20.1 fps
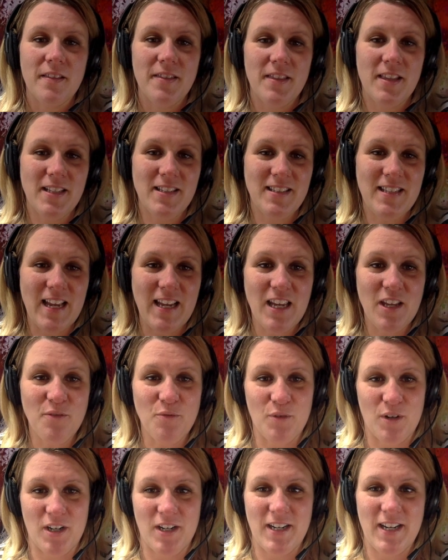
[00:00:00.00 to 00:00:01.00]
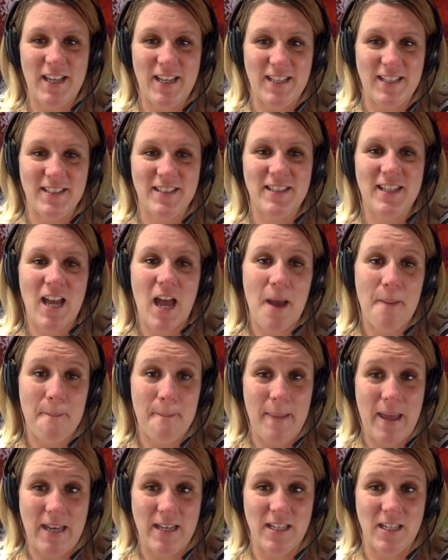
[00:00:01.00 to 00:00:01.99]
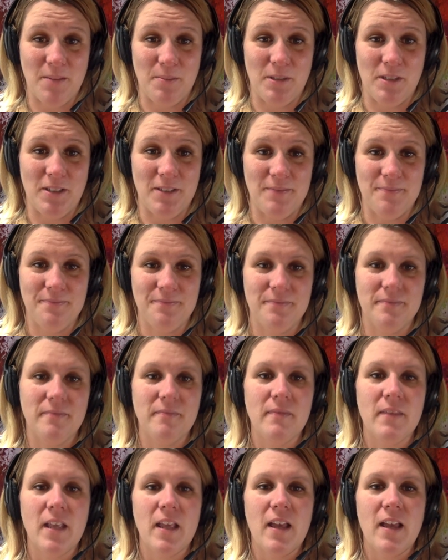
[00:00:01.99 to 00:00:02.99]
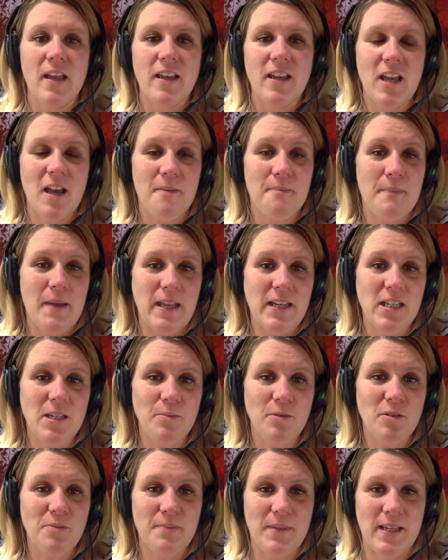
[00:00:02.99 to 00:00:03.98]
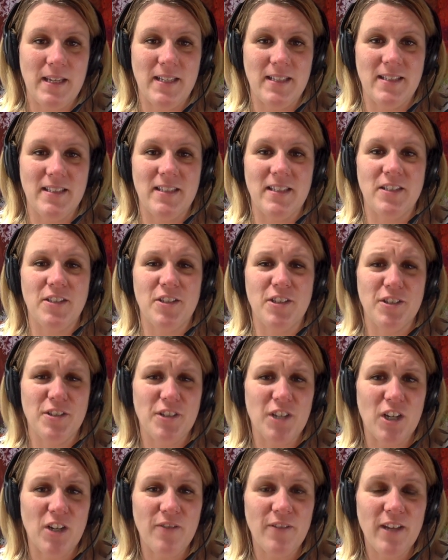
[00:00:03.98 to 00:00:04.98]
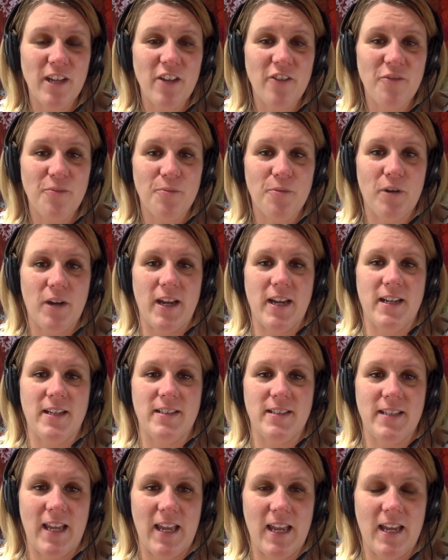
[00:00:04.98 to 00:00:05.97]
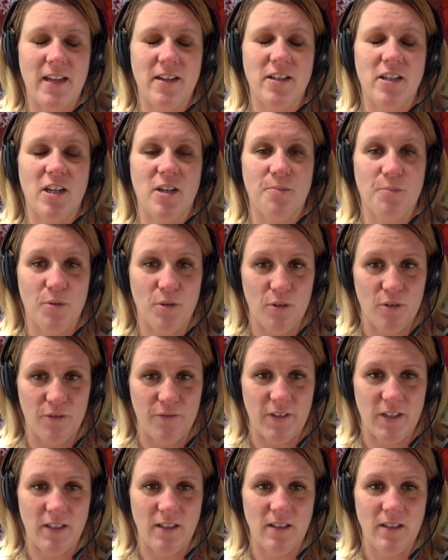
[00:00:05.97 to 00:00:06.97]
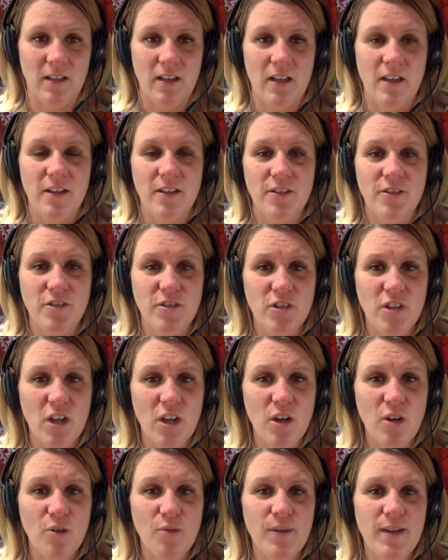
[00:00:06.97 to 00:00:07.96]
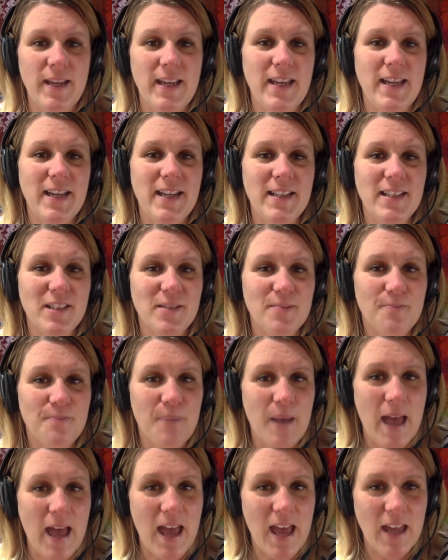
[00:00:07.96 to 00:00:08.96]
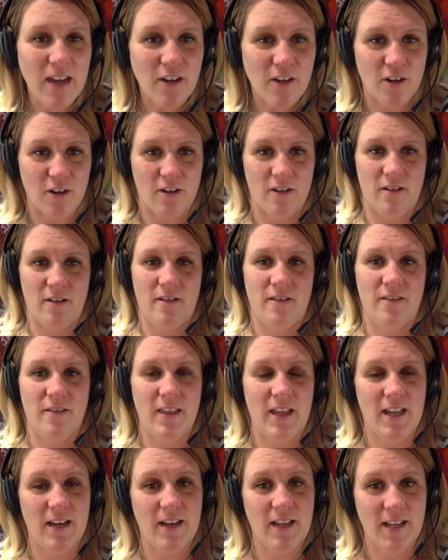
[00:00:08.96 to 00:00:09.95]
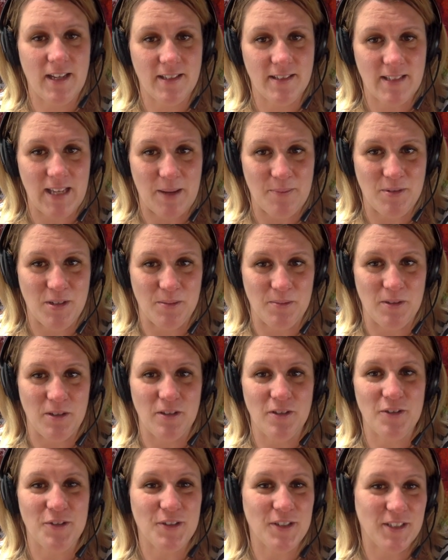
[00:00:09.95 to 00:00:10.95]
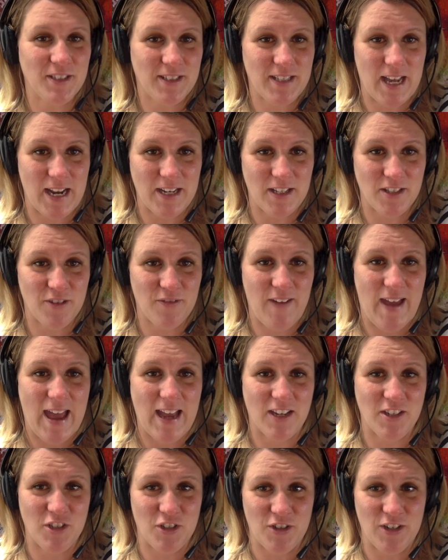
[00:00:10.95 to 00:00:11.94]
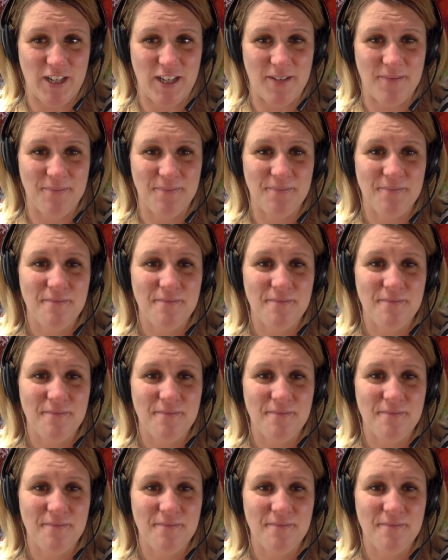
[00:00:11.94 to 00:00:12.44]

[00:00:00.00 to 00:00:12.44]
The second word is commendable. Commendable means deserving of praise and approval. So it's better than acceptable or satisfactory.